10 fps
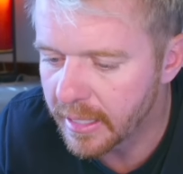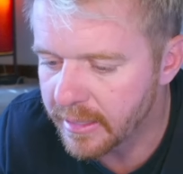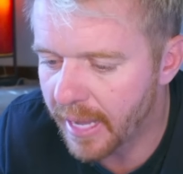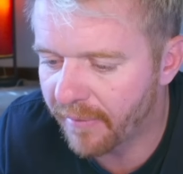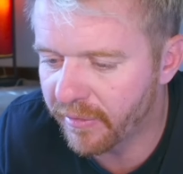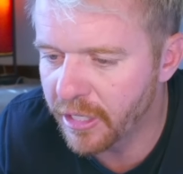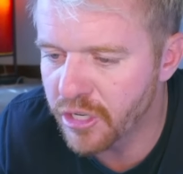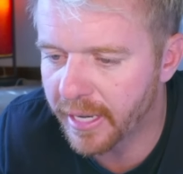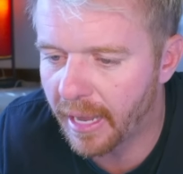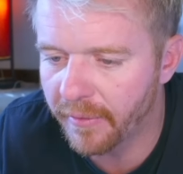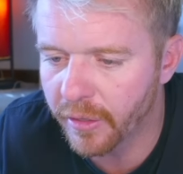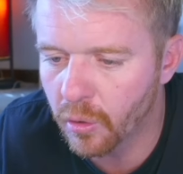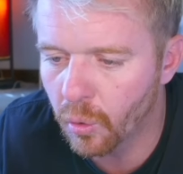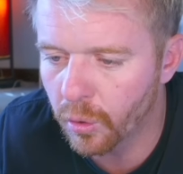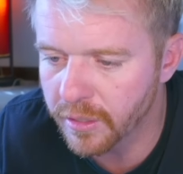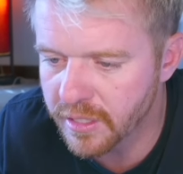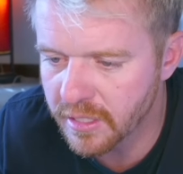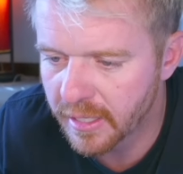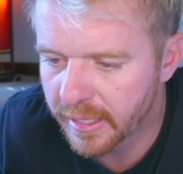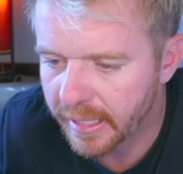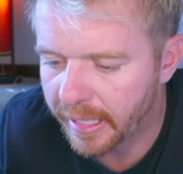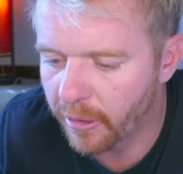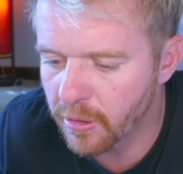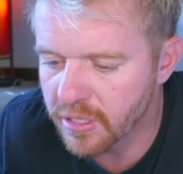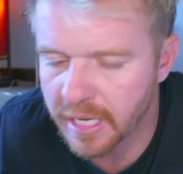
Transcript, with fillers: definitely check out the course. Here's